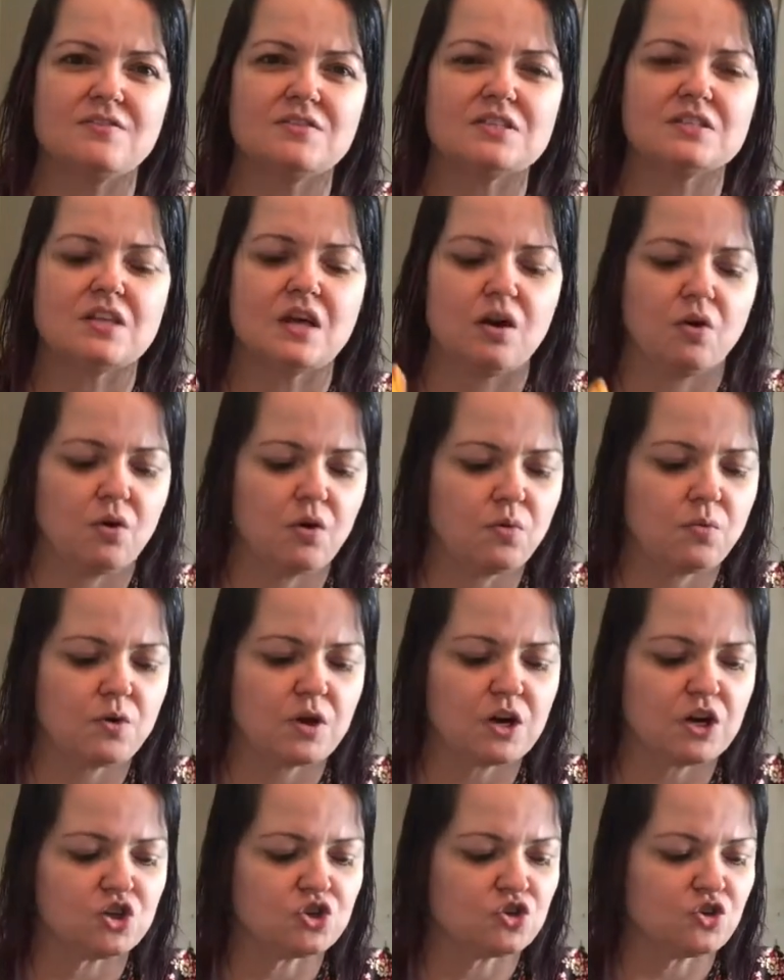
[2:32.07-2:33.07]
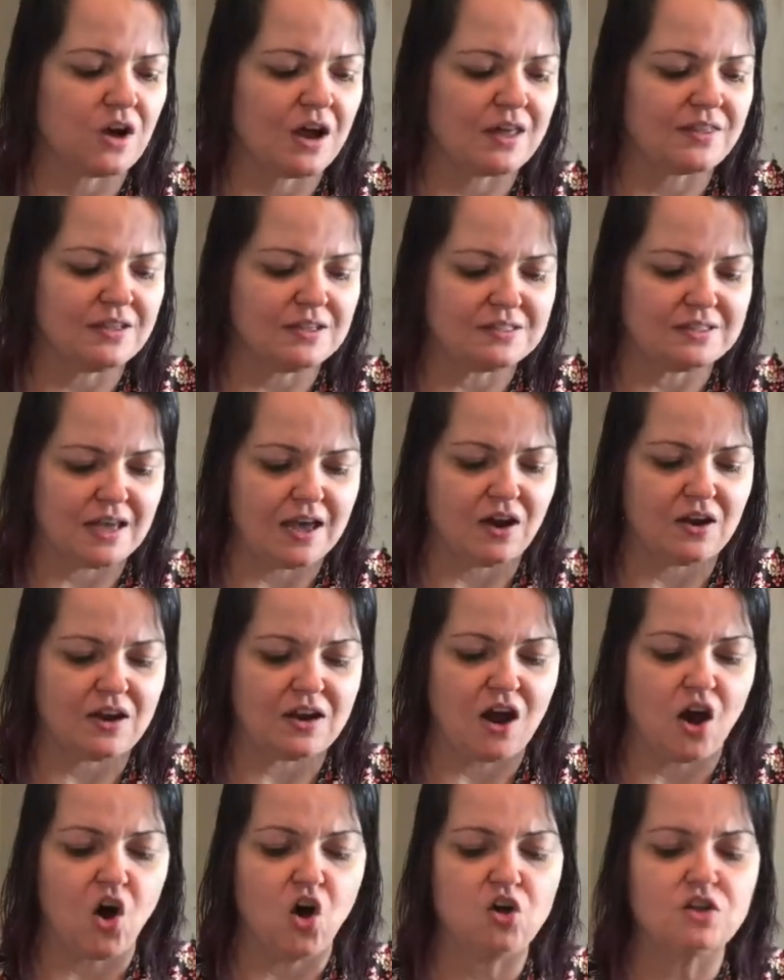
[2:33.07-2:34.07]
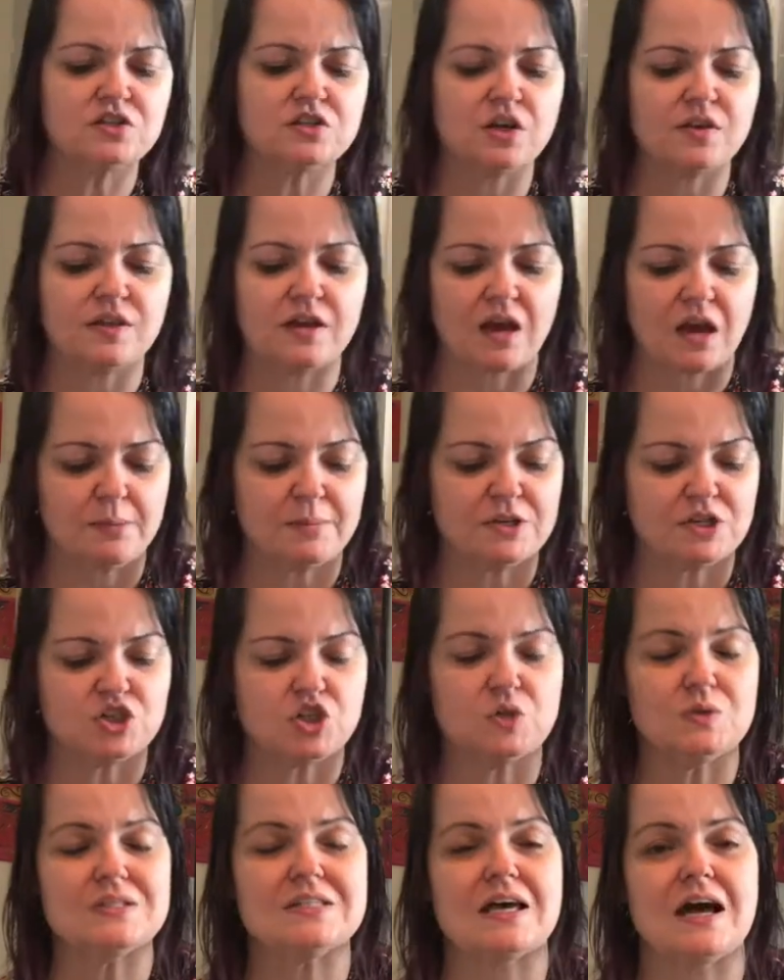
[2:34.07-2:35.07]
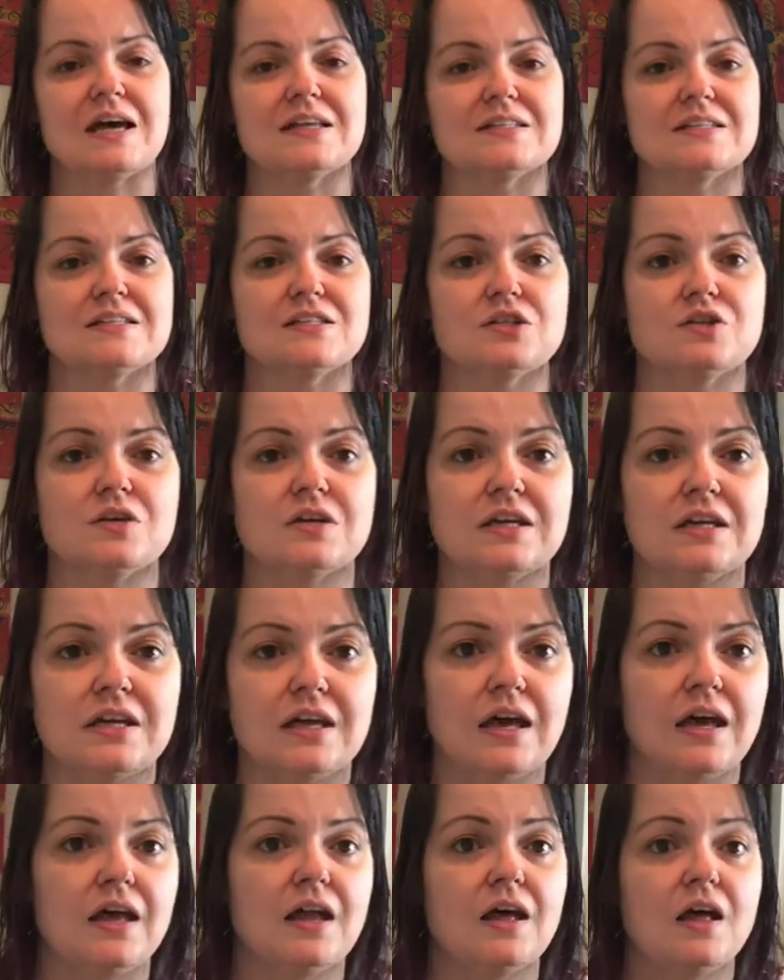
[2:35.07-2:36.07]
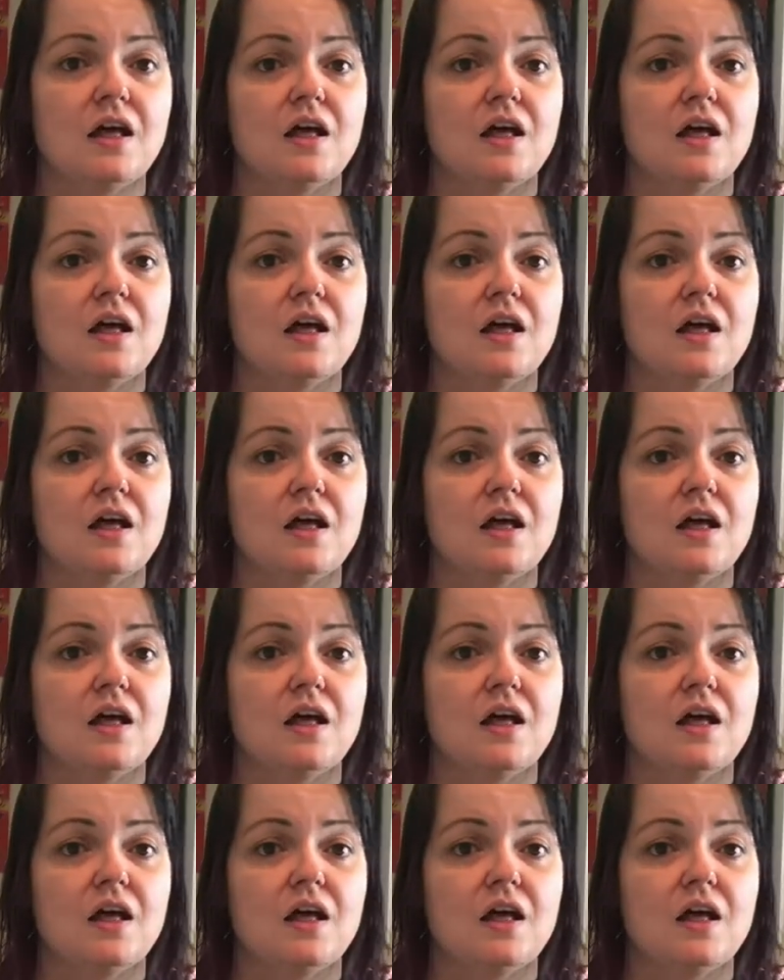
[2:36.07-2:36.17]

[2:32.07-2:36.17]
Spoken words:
So we're going to try these out. And also they come in 2 sizes you can get